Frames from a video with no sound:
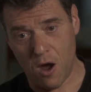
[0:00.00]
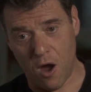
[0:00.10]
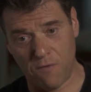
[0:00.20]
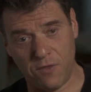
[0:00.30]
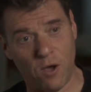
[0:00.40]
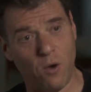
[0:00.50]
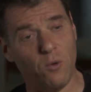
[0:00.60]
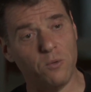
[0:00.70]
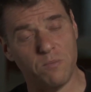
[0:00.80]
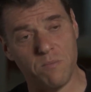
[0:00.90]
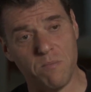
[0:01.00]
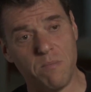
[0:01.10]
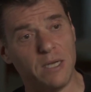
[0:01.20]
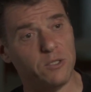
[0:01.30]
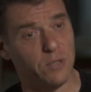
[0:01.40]
of the old
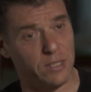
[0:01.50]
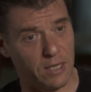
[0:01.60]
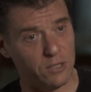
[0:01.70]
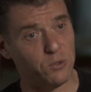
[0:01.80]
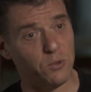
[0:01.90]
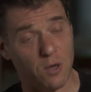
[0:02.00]
military-industrial